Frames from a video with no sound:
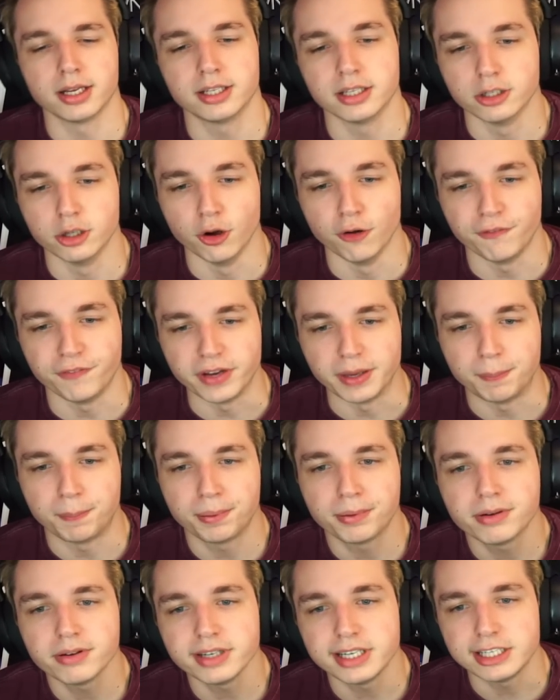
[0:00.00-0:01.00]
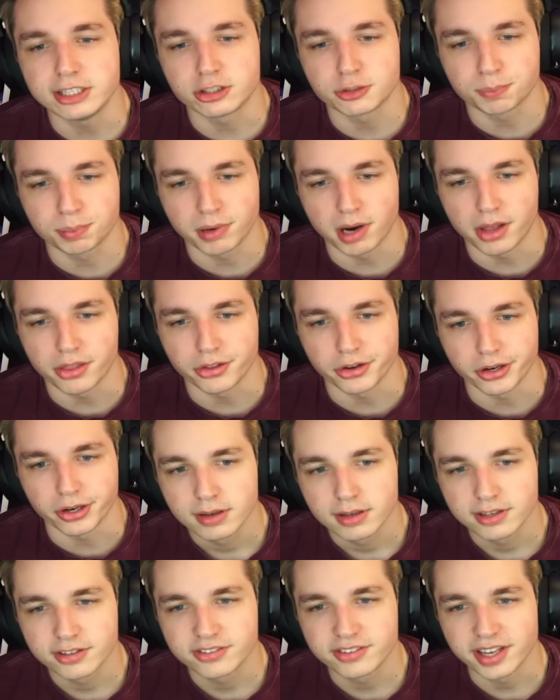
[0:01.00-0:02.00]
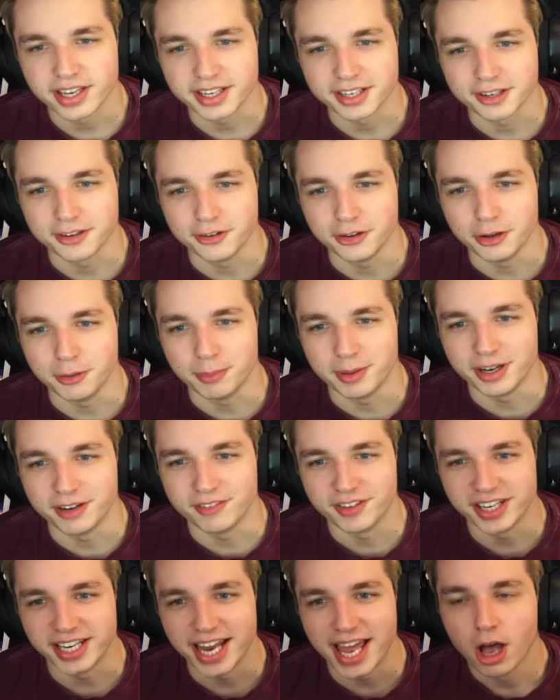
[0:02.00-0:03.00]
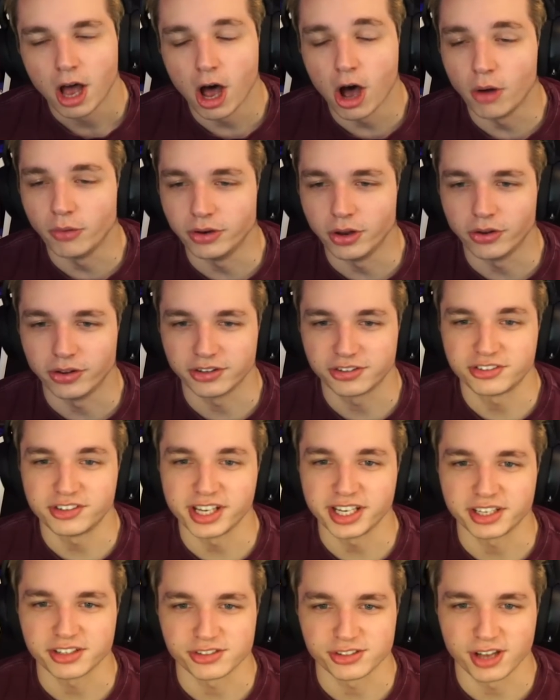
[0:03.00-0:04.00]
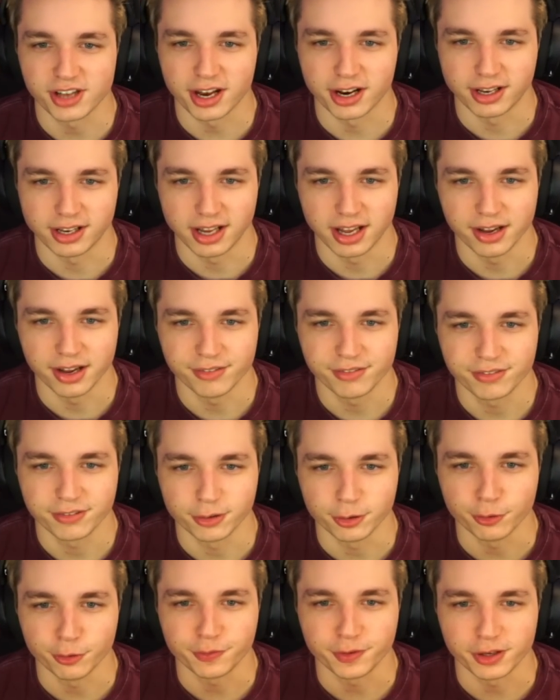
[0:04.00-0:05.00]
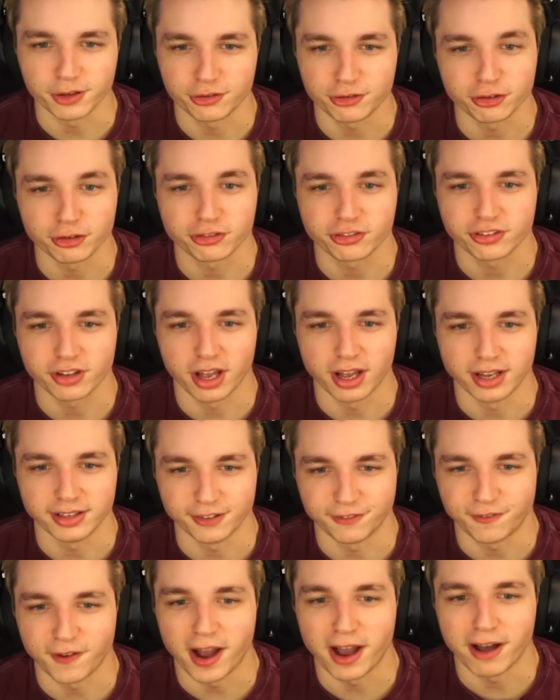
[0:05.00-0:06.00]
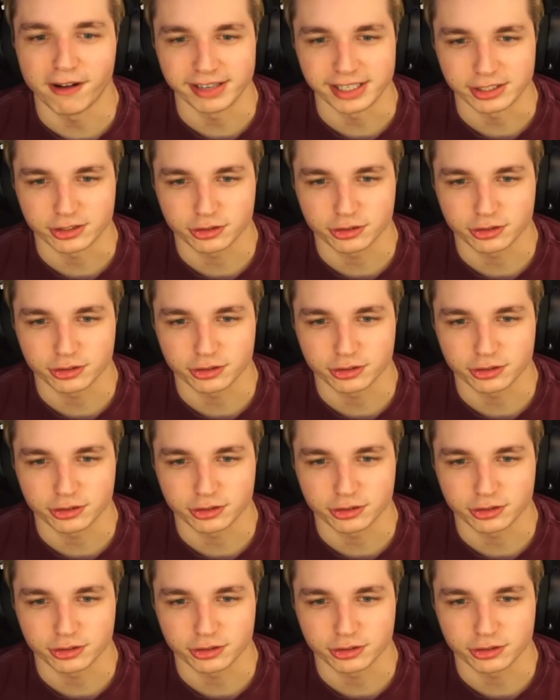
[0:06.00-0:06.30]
Luffy, please, brother. He's taking a little bit of a nap. Oh no, the snake is not alive. Luffy is just uh, defiling its